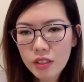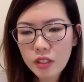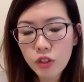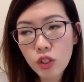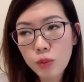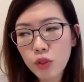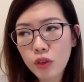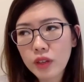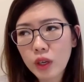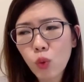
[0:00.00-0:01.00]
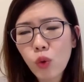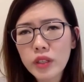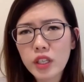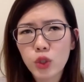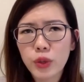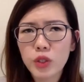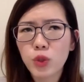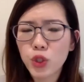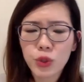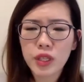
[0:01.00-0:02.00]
in terms of like, who are they trying to show